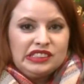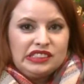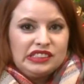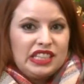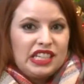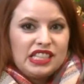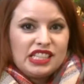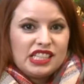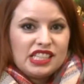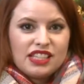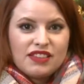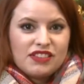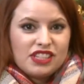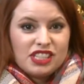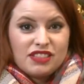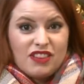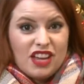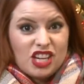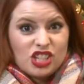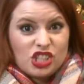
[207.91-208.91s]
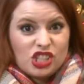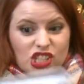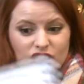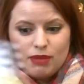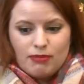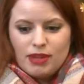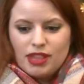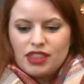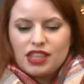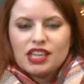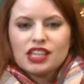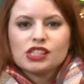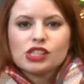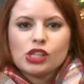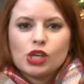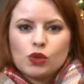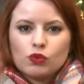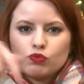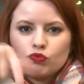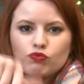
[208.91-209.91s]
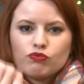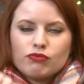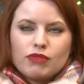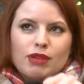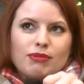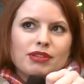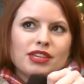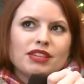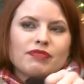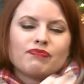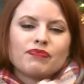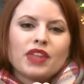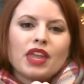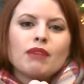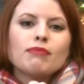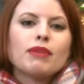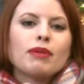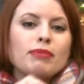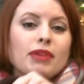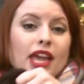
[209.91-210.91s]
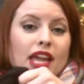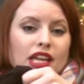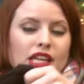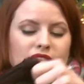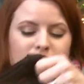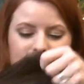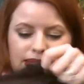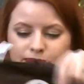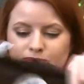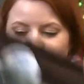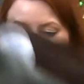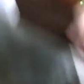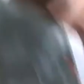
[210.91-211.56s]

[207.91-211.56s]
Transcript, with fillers: 1970s fashion's not my thing, so maybe maybe 80s.